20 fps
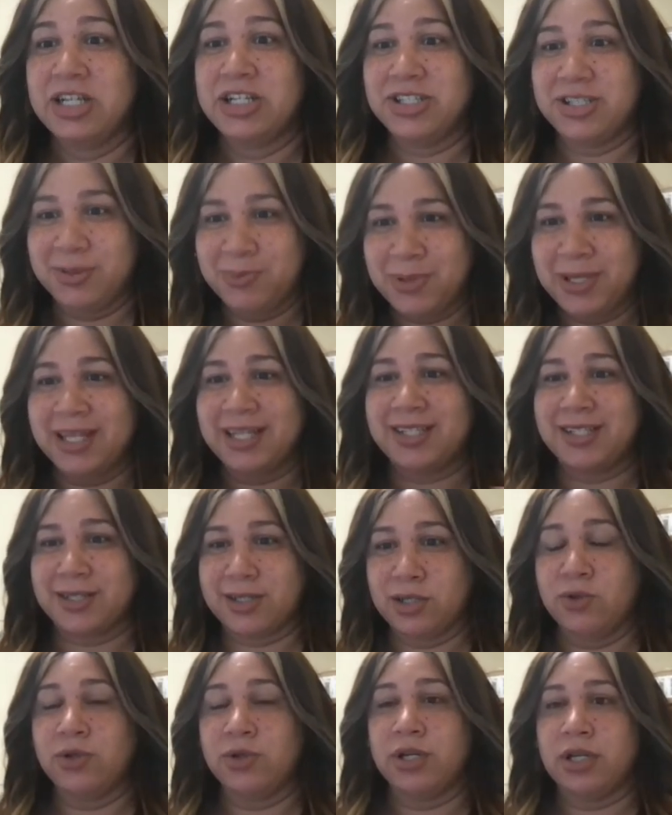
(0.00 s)
To be
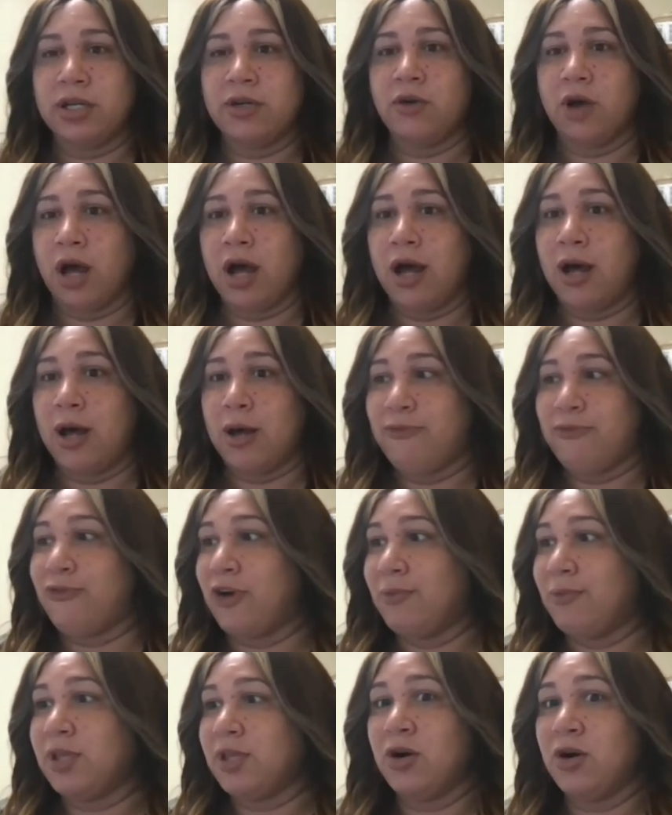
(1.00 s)
excluded uh,
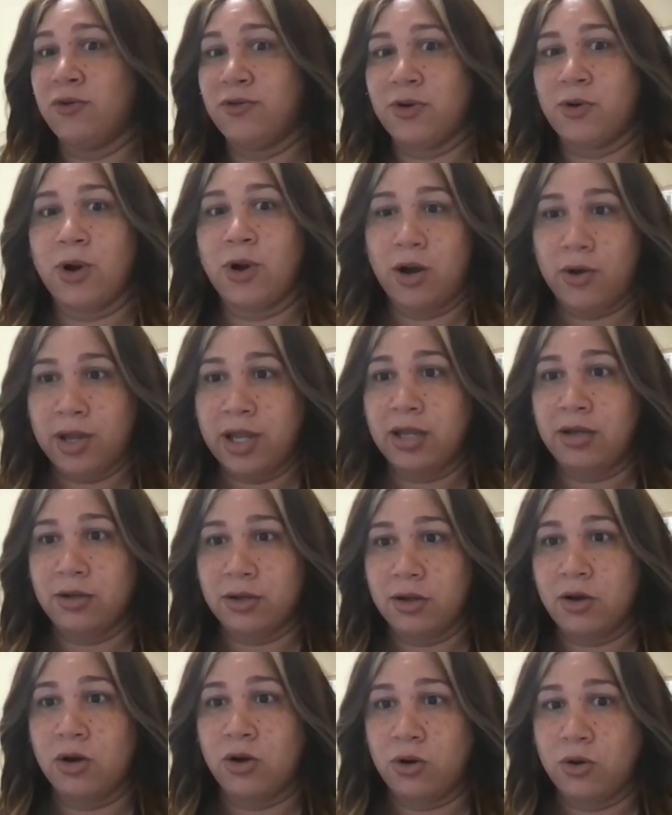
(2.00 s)
from the overall
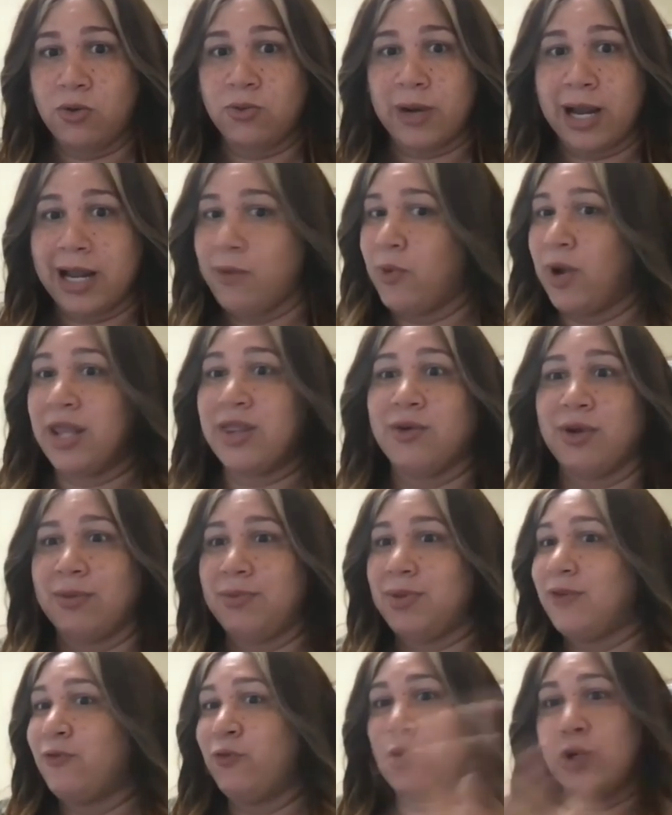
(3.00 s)
end goal, right? Whether
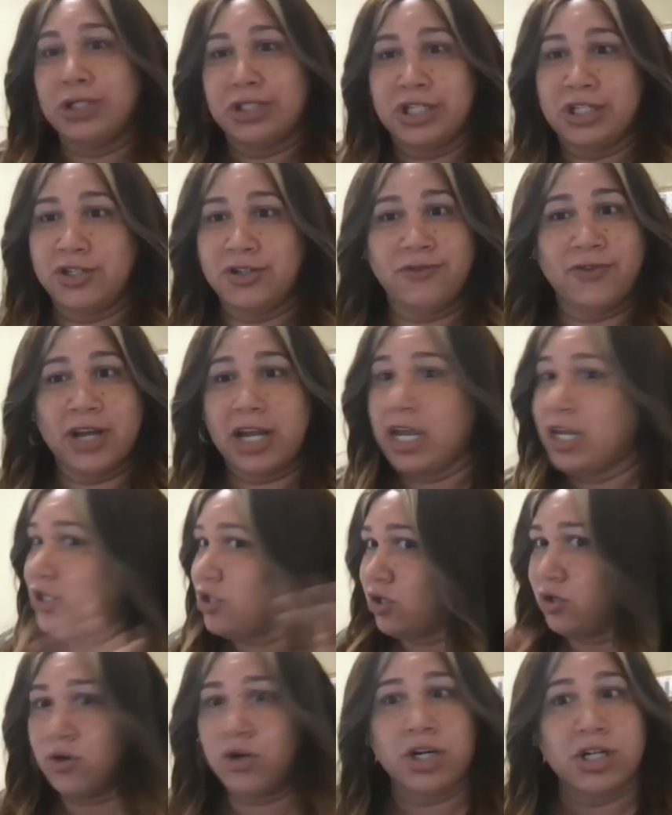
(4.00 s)
it be for
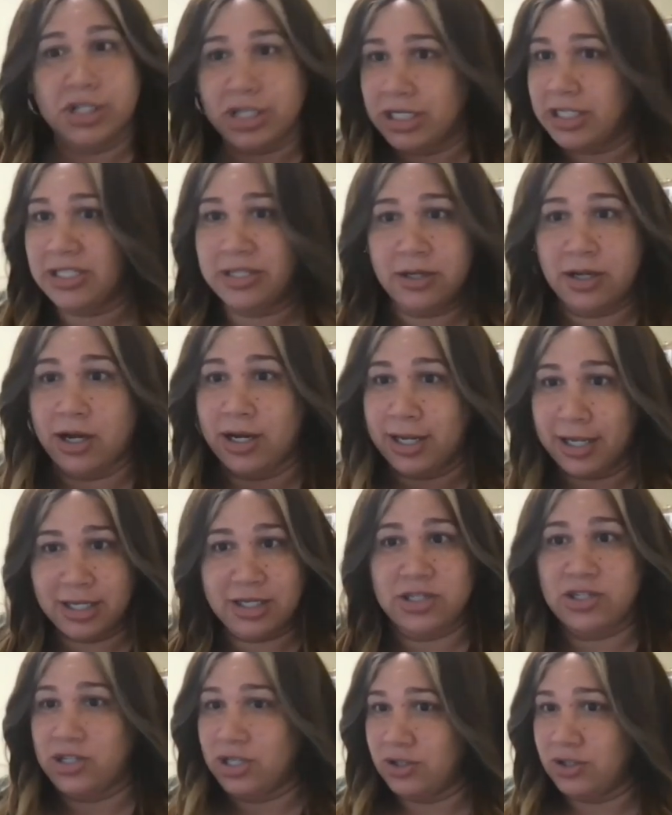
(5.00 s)
gentrification or against